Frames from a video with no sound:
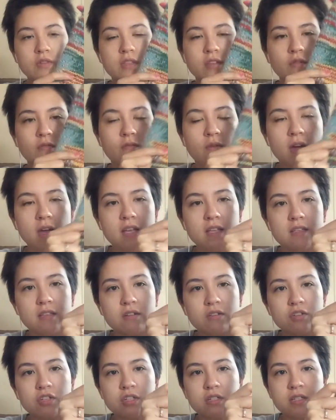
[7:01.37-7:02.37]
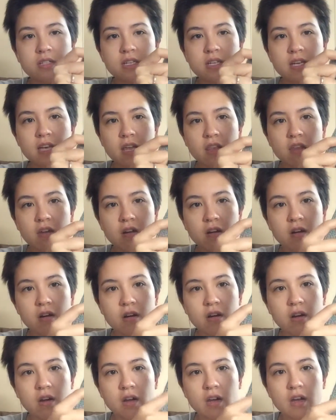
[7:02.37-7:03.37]
and the reds are just together,
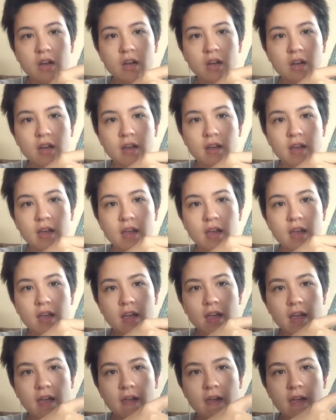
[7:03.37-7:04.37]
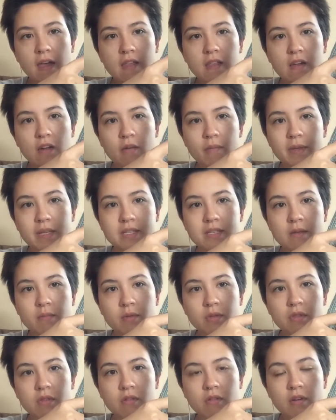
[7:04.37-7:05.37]
and they aren't mixed up
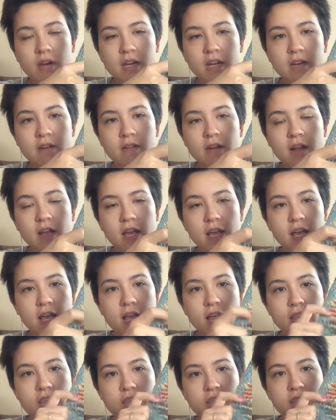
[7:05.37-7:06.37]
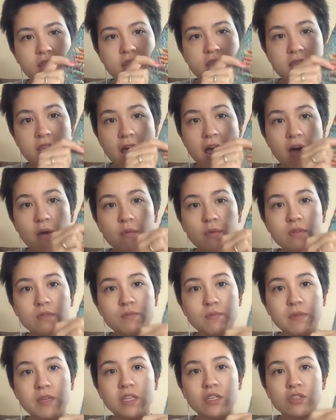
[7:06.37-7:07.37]
with the green. That was
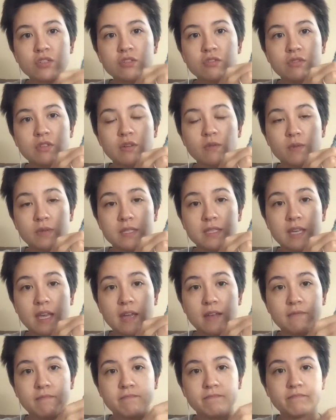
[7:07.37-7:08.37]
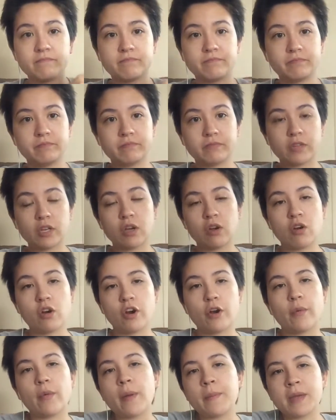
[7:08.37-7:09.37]
me just using one skein.
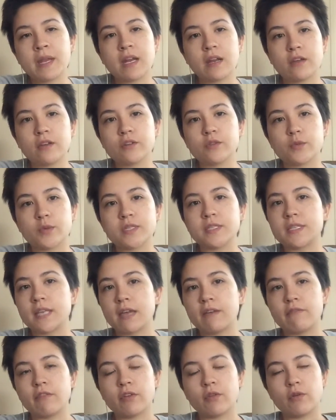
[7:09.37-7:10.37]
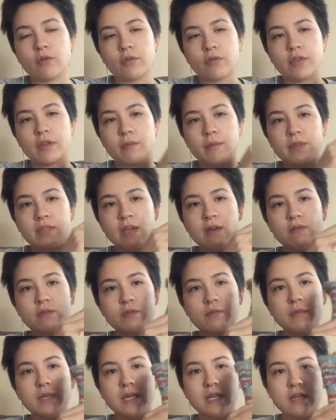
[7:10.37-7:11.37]
Or, I mean, I used one skein for the whole thing, but that
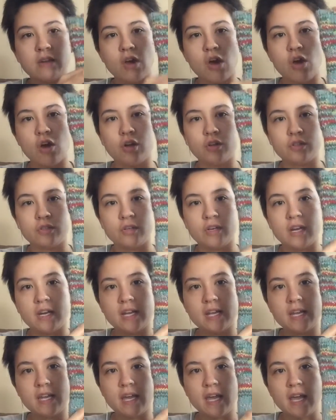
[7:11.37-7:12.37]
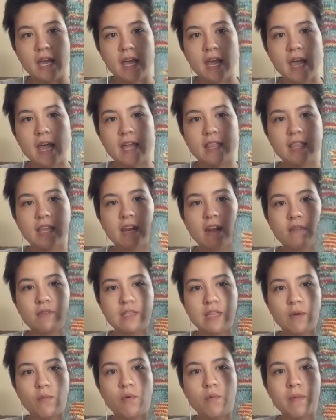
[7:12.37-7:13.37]
was me not alternating. And then I was
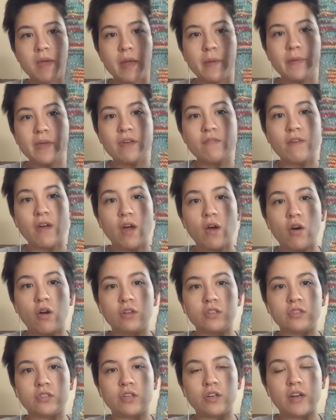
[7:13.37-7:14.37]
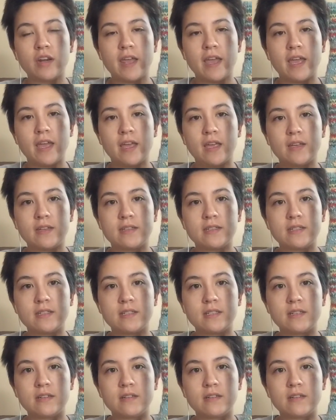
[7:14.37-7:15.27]
like, well, maybe if I alternate